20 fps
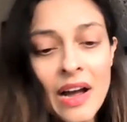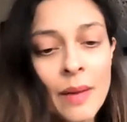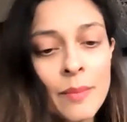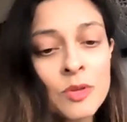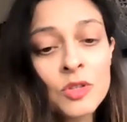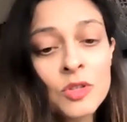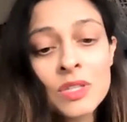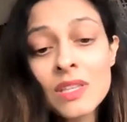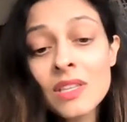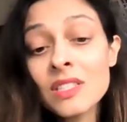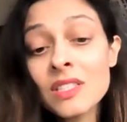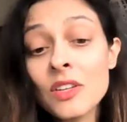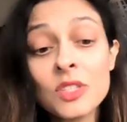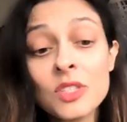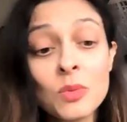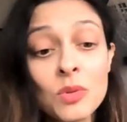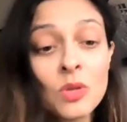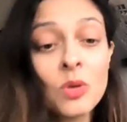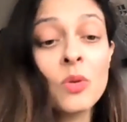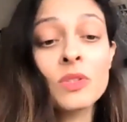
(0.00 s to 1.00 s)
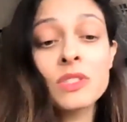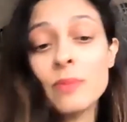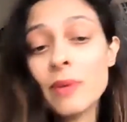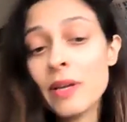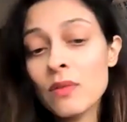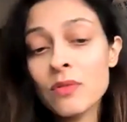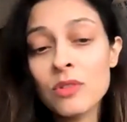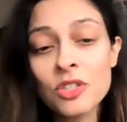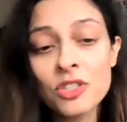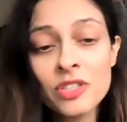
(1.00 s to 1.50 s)
You see this also with the whole debate
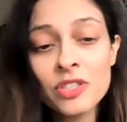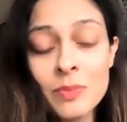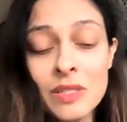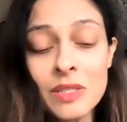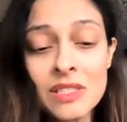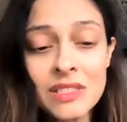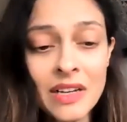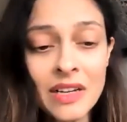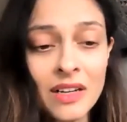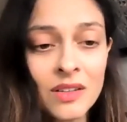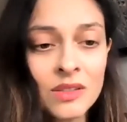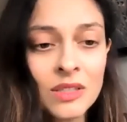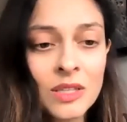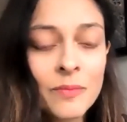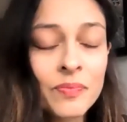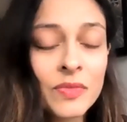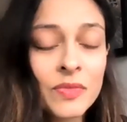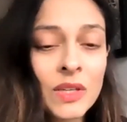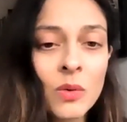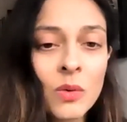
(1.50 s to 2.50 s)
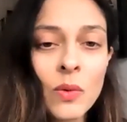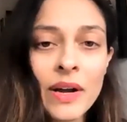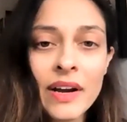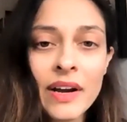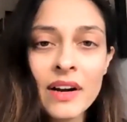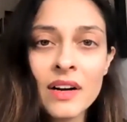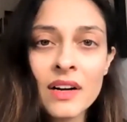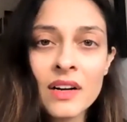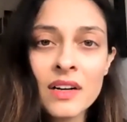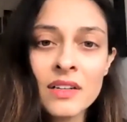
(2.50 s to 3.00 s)
over Christmas now,
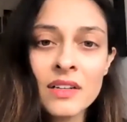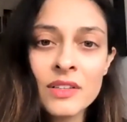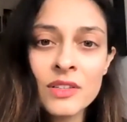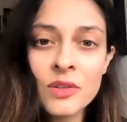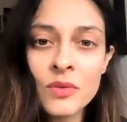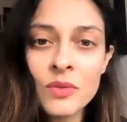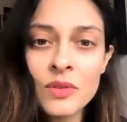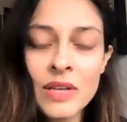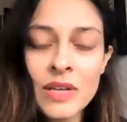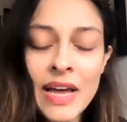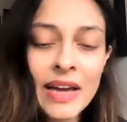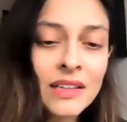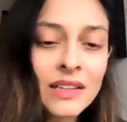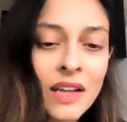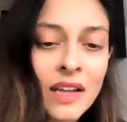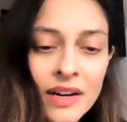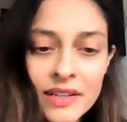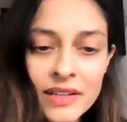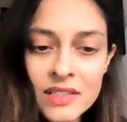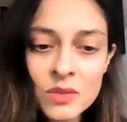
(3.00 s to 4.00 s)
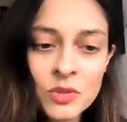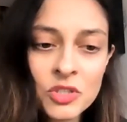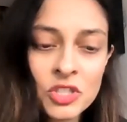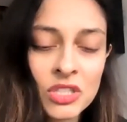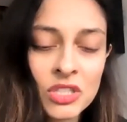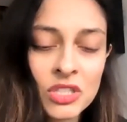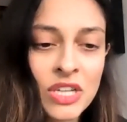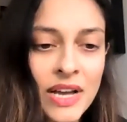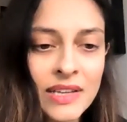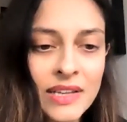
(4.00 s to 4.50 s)
where the headlines would
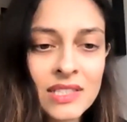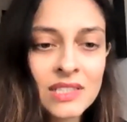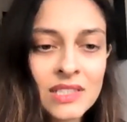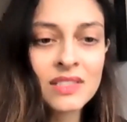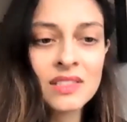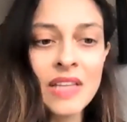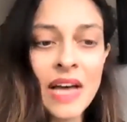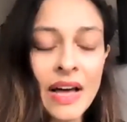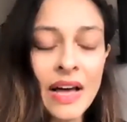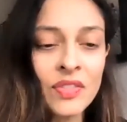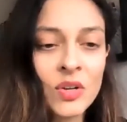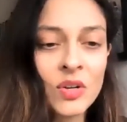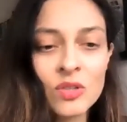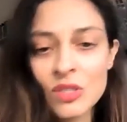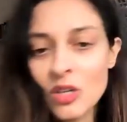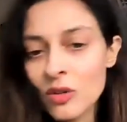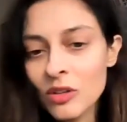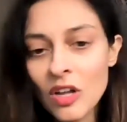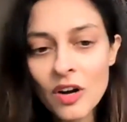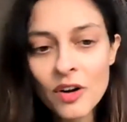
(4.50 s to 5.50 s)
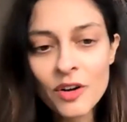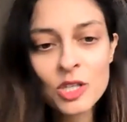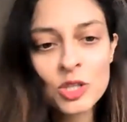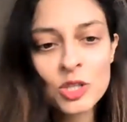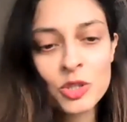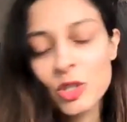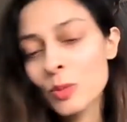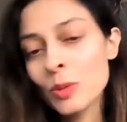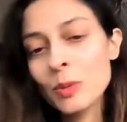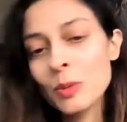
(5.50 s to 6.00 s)
suggest that there's a large
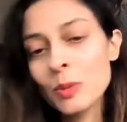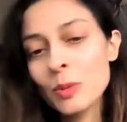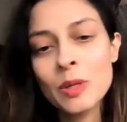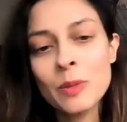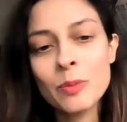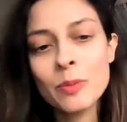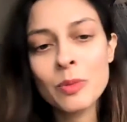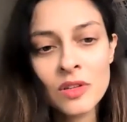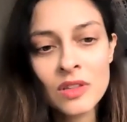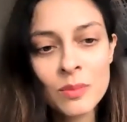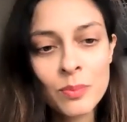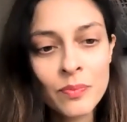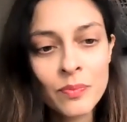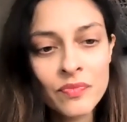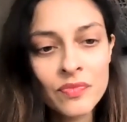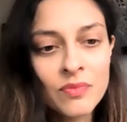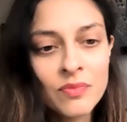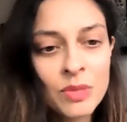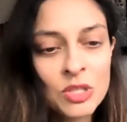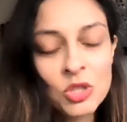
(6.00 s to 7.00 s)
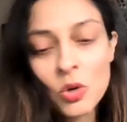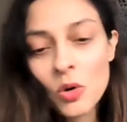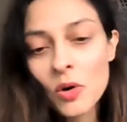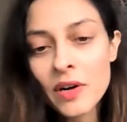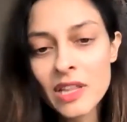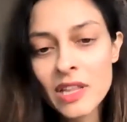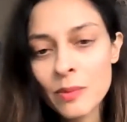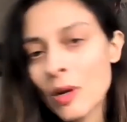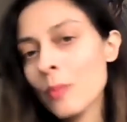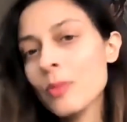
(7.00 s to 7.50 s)
group of people, or the
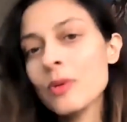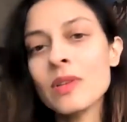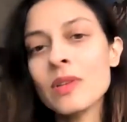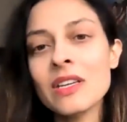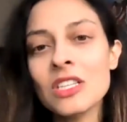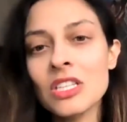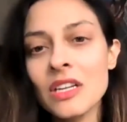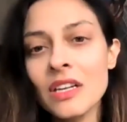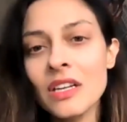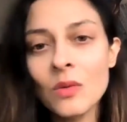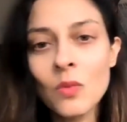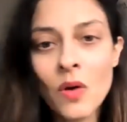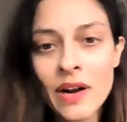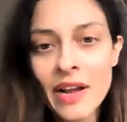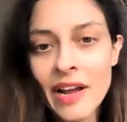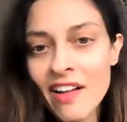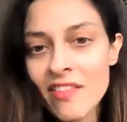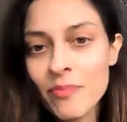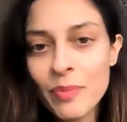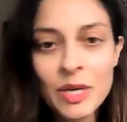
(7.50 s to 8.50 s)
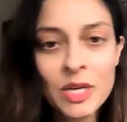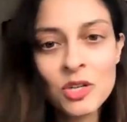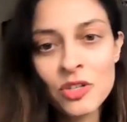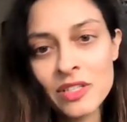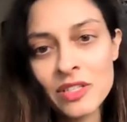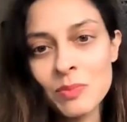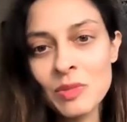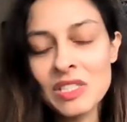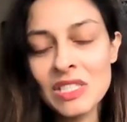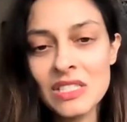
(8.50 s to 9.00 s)
majority of the population, want to have big
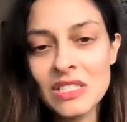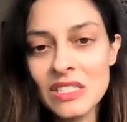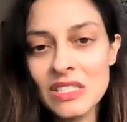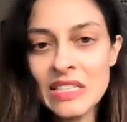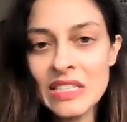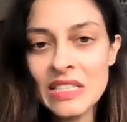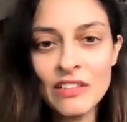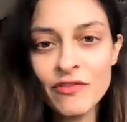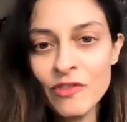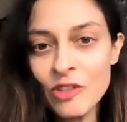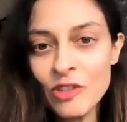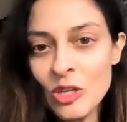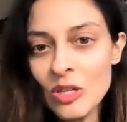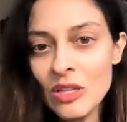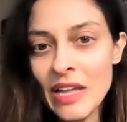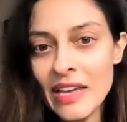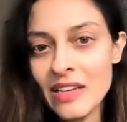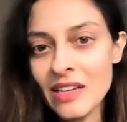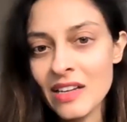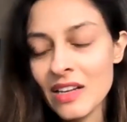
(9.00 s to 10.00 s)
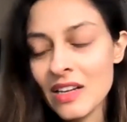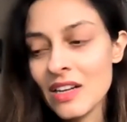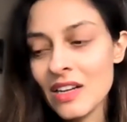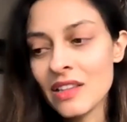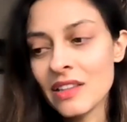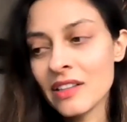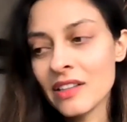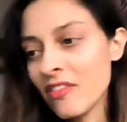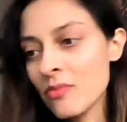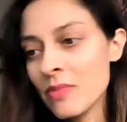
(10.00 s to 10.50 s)
Christmases and feel like
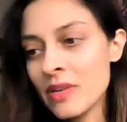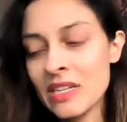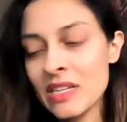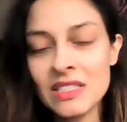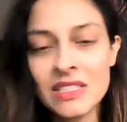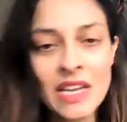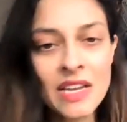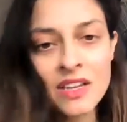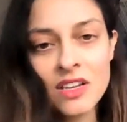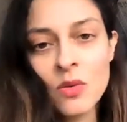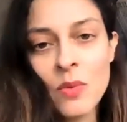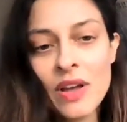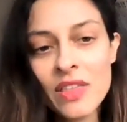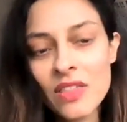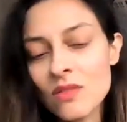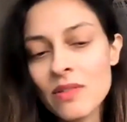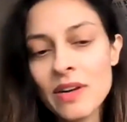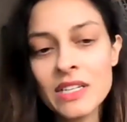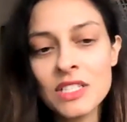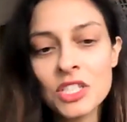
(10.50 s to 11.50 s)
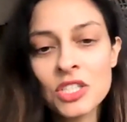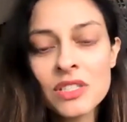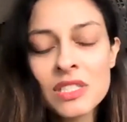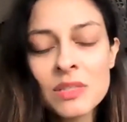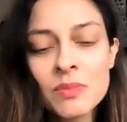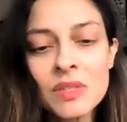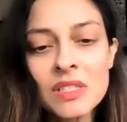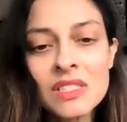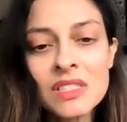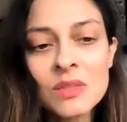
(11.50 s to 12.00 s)
the government is taking away their right to
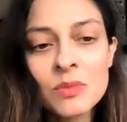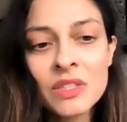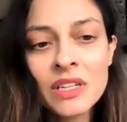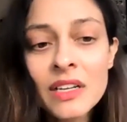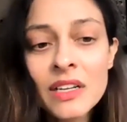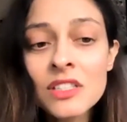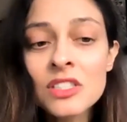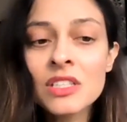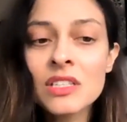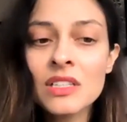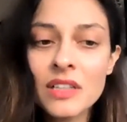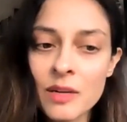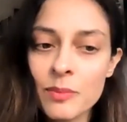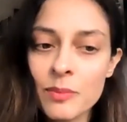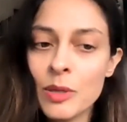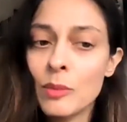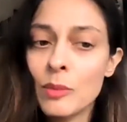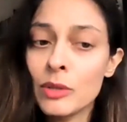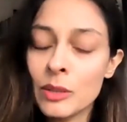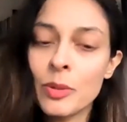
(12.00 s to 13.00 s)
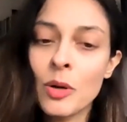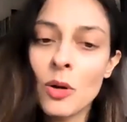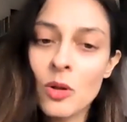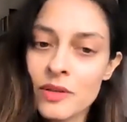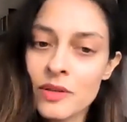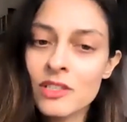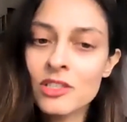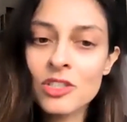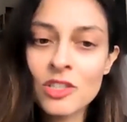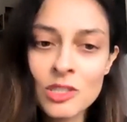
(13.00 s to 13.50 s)
Christmas, when actually a lot of public
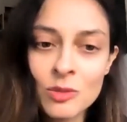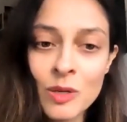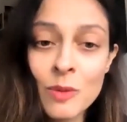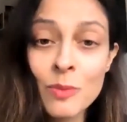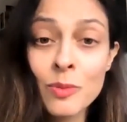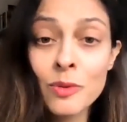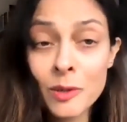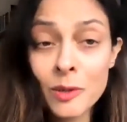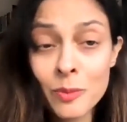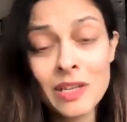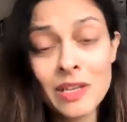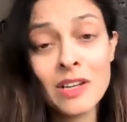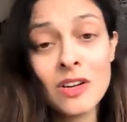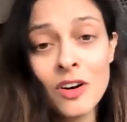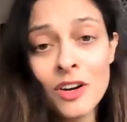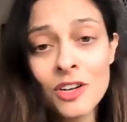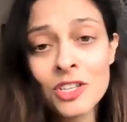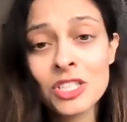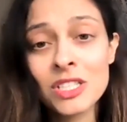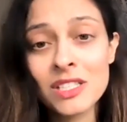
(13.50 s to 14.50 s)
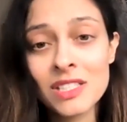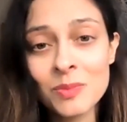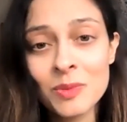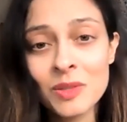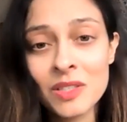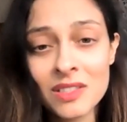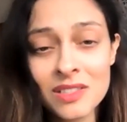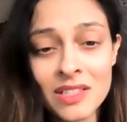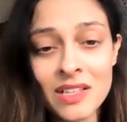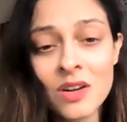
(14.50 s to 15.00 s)
polling shows people are being cautious
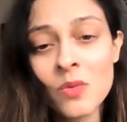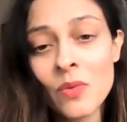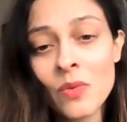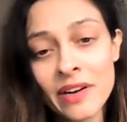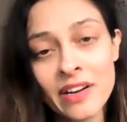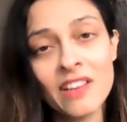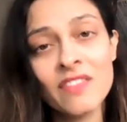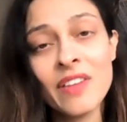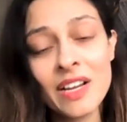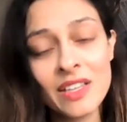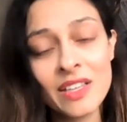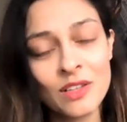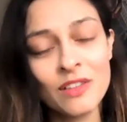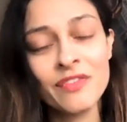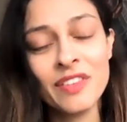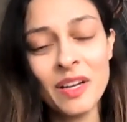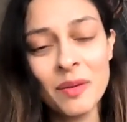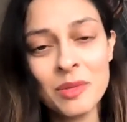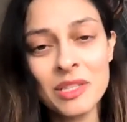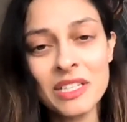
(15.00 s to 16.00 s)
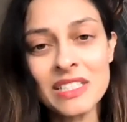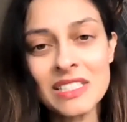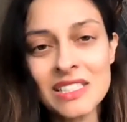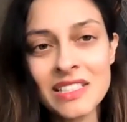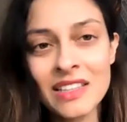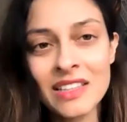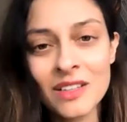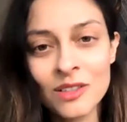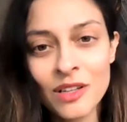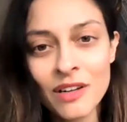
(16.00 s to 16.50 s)
because they don't want to infect their families
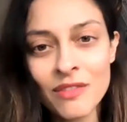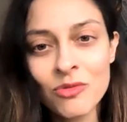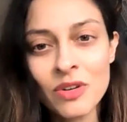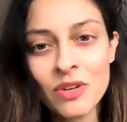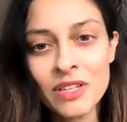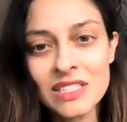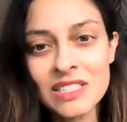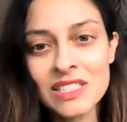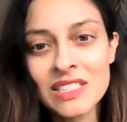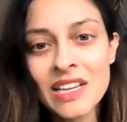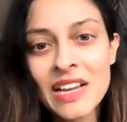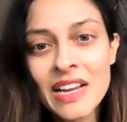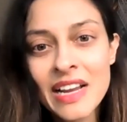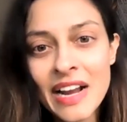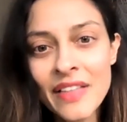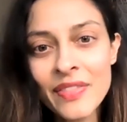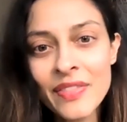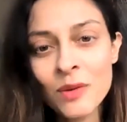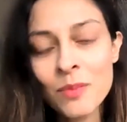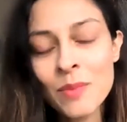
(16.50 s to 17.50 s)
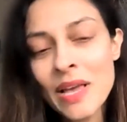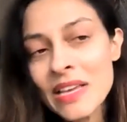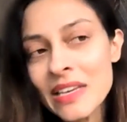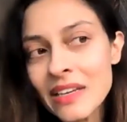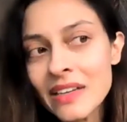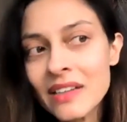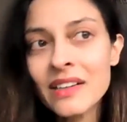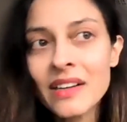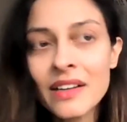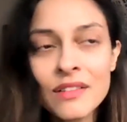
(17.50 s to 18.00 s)
and their loved ones, and they're
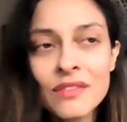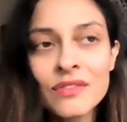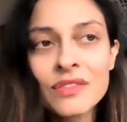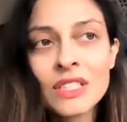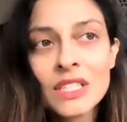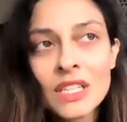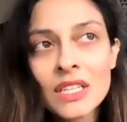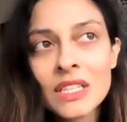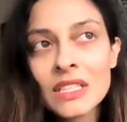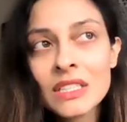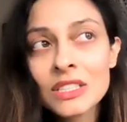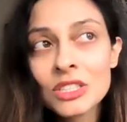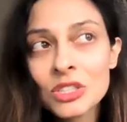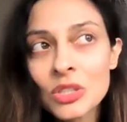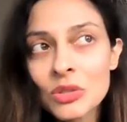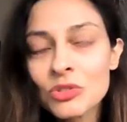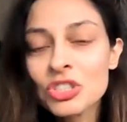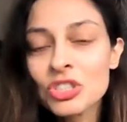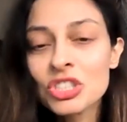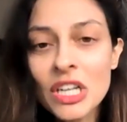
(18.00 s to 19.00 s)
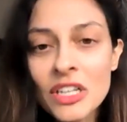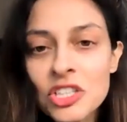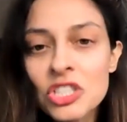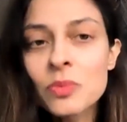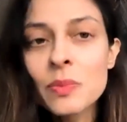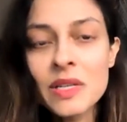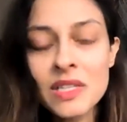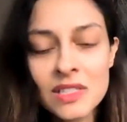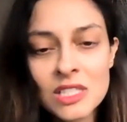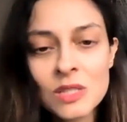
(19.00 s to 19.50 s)
making kind of
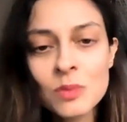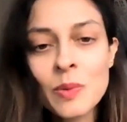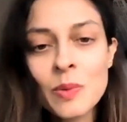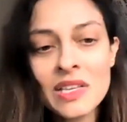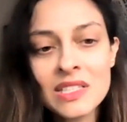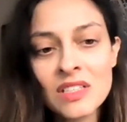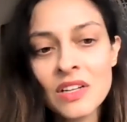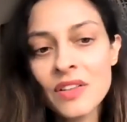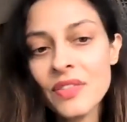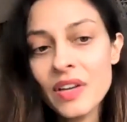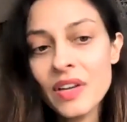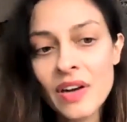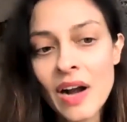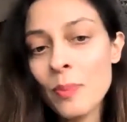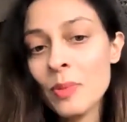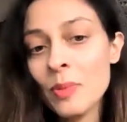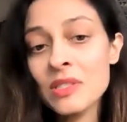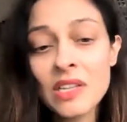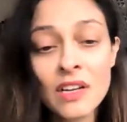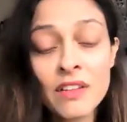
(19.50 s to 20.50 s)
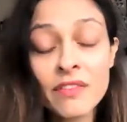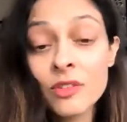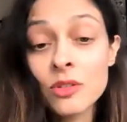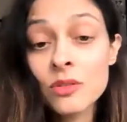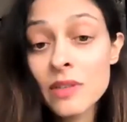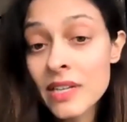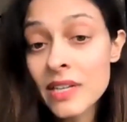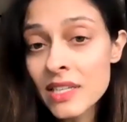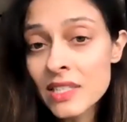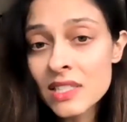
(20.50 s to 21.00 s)
judgments based on their appetite for
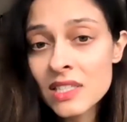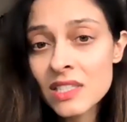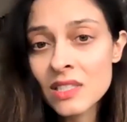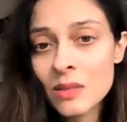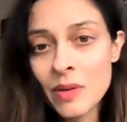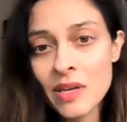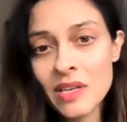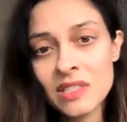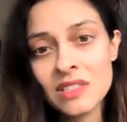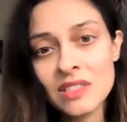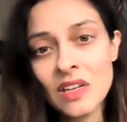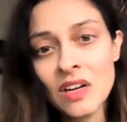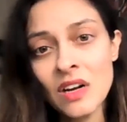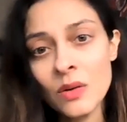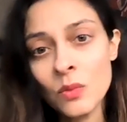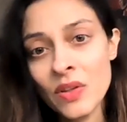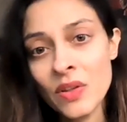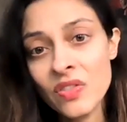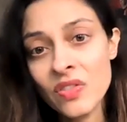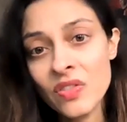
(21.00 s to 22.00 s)
risk, based on